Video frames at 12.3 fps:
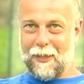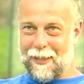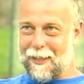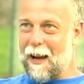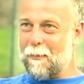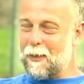
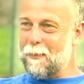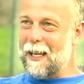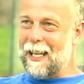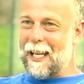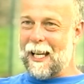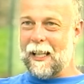stopped
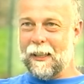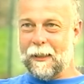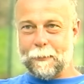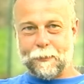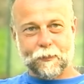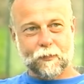speaking,
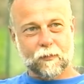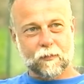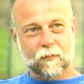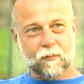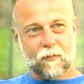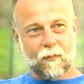
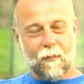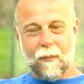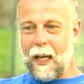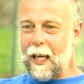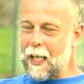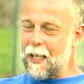
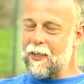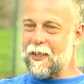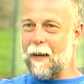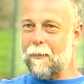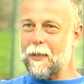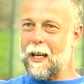and he
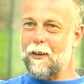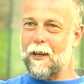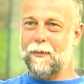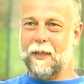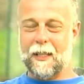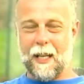stepped down
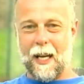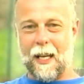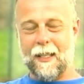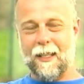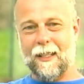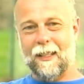off the
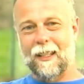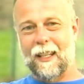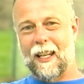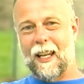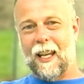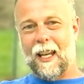dais,
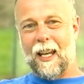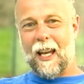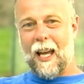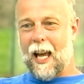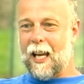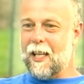
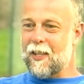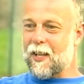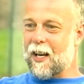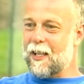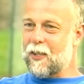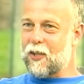and he
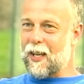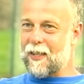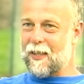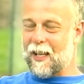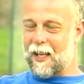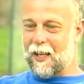started
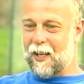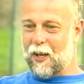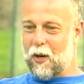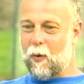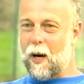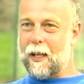just like
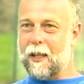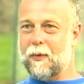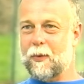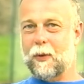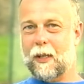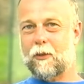walking
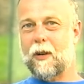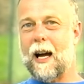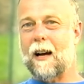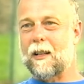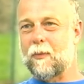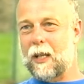through the
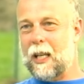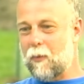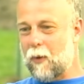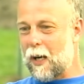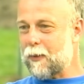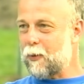crowd. And when he
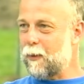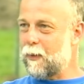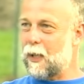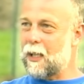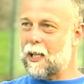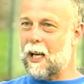walked through a
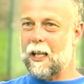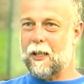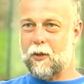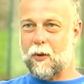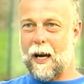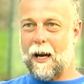very tight
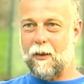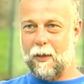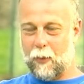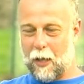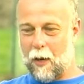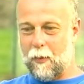crowd,
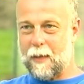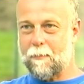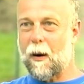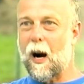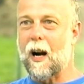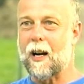it would always
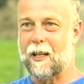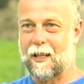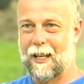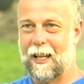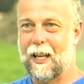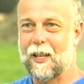part
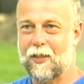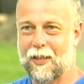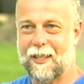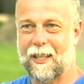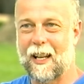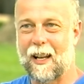
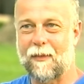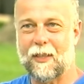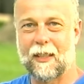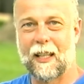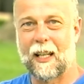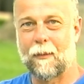just enough to
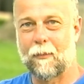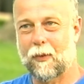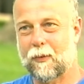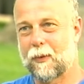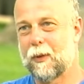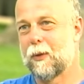let him
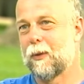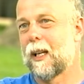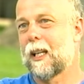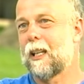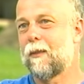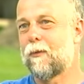through,
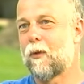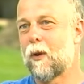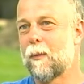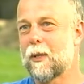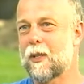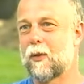like he'd
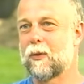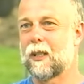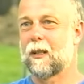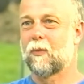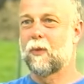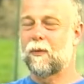form his own
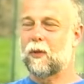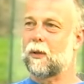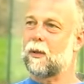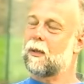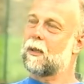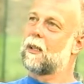little river.